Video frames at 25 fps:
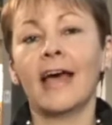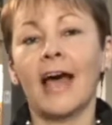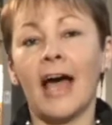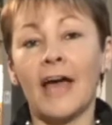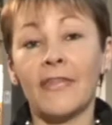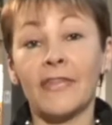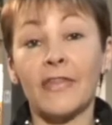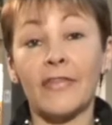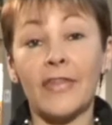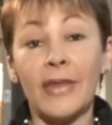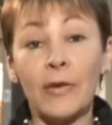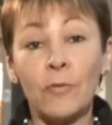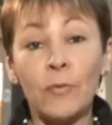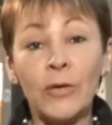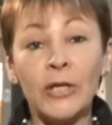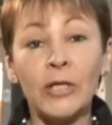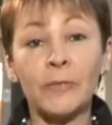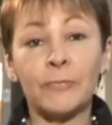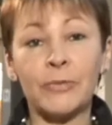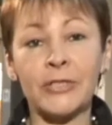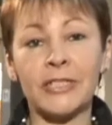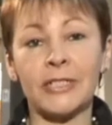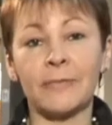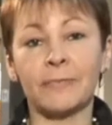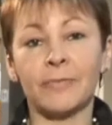and that they will
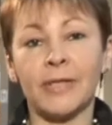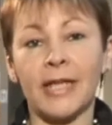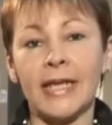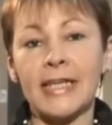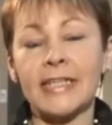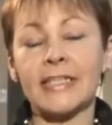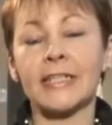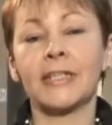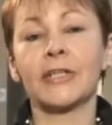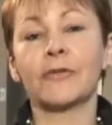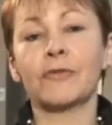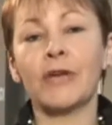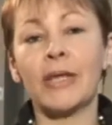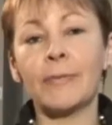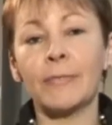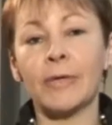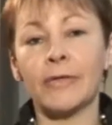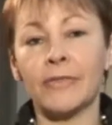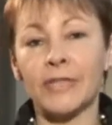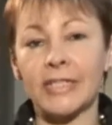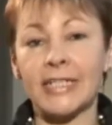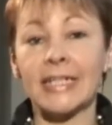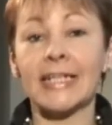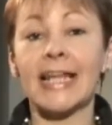put in place an agreement that